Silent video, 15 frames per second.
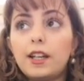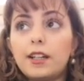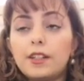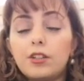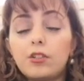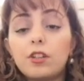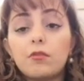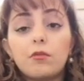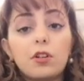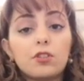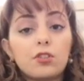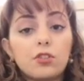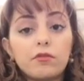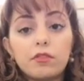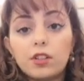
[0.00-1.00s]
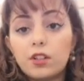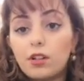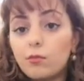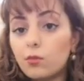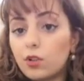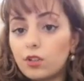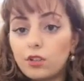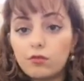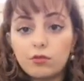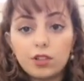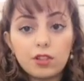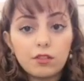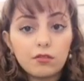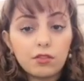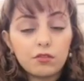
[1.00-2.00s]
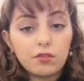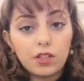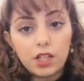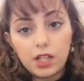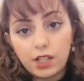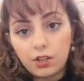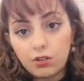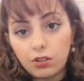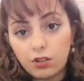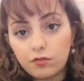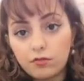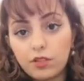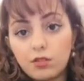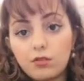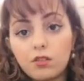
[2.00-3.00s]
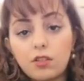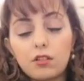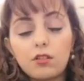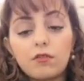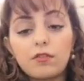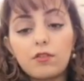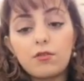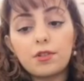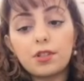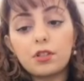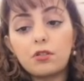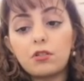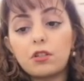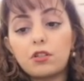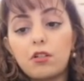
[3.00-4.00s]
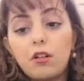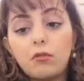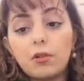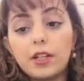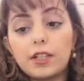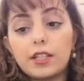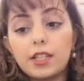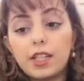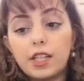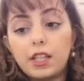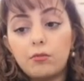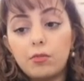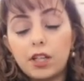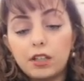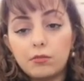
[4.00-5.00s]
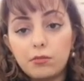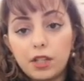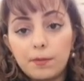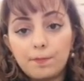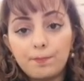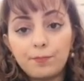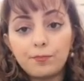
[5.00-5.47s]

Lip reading: And you can watch the video more than once if you feel like you're confused. And of course, you can always email me.